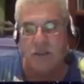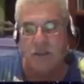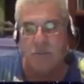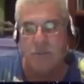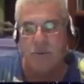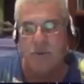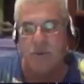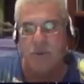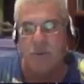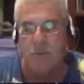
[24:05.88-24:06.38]
in
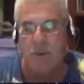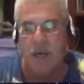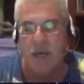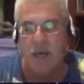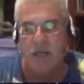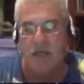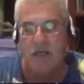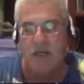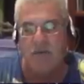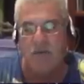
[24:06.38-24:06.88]

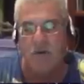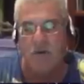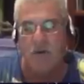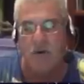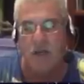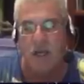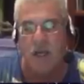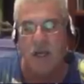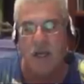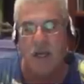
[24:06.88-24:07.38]
perspective,
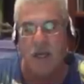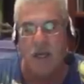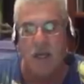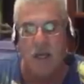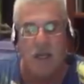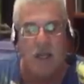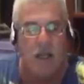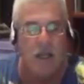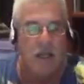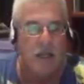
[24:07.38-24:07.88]
okay?
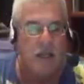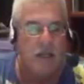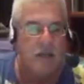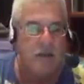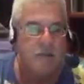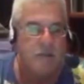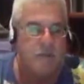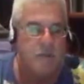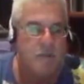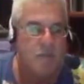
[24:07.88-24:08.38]

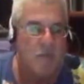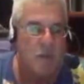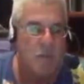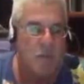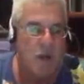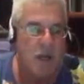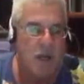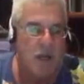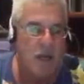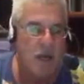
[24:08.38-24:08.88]

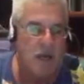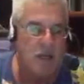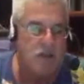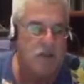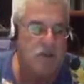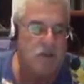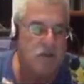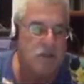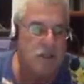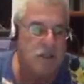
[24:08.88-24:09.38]
My God,
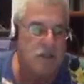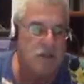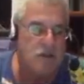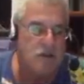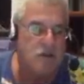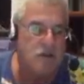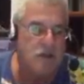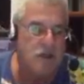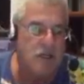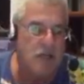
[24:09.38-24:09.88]
so this
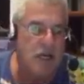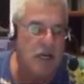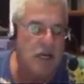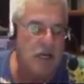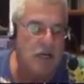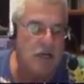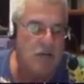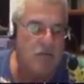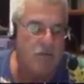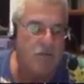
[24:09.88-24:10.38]

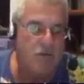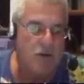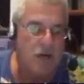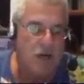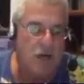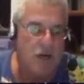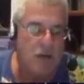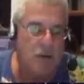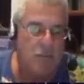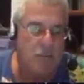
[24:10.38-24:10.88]
created
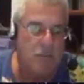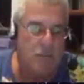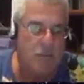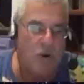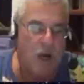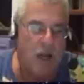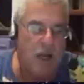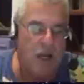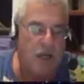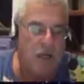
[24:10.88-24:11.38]
freedom,
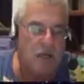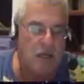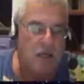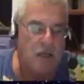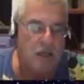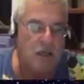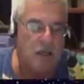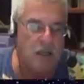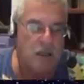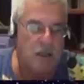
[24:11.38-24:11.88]
right?
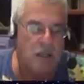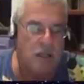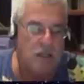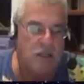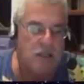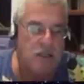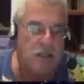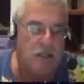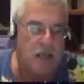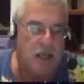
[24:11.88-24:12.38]

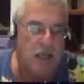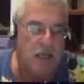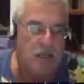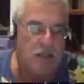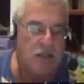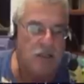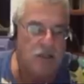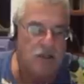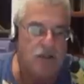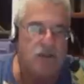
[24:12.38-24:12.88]
Because it
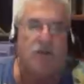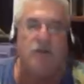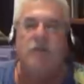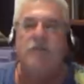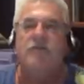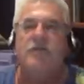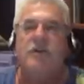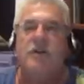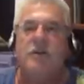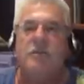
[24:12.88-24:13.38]
ended
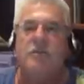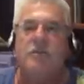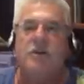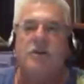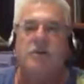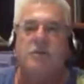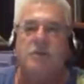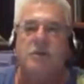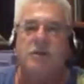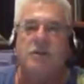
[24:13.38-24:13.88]
serfdom,
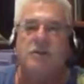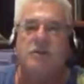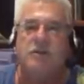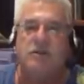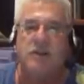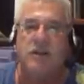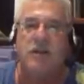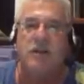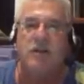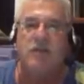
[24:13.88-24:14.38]
which was
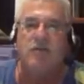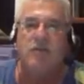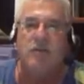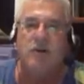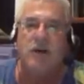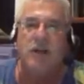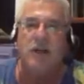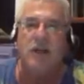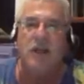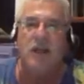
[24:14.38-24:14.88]

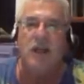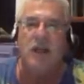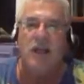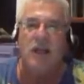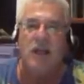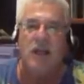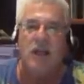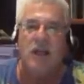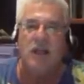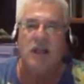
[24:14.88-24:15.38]
slavery,
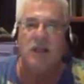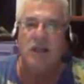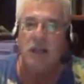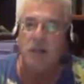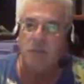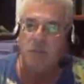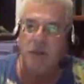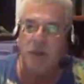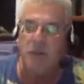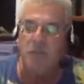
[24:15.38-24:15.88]
and
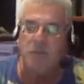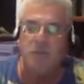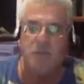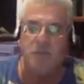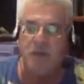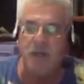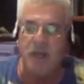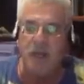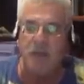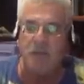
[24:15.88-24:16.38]
then people
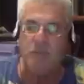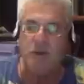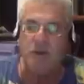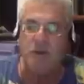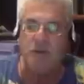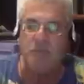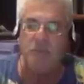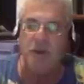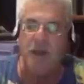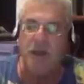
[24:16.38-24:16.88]
became
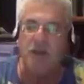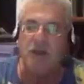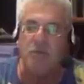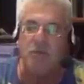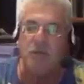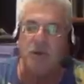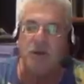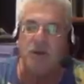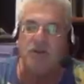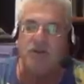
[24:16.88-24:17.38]
independent
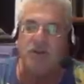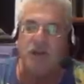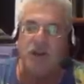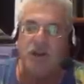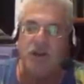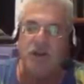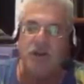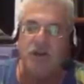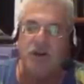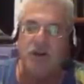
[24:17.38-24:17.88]
because they
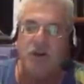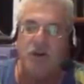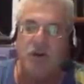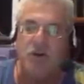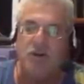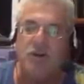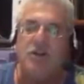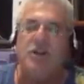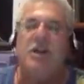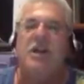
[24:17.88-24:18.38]
could
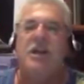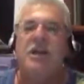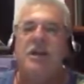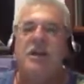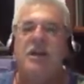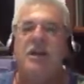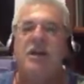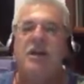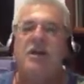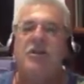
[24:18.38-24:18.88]
negotiate
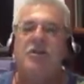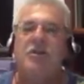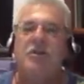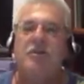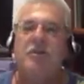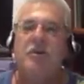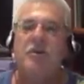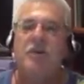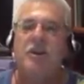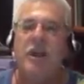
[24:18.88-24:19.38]
their
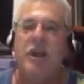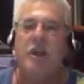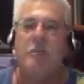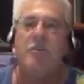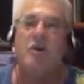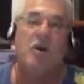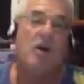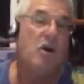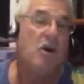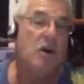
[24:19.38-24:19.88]
own
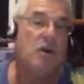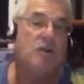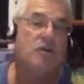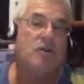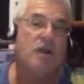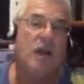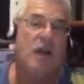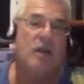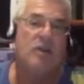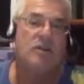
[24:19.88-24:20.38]
labor
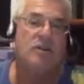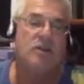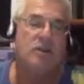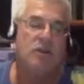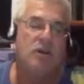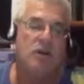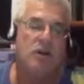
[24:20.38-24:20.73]
contracts, and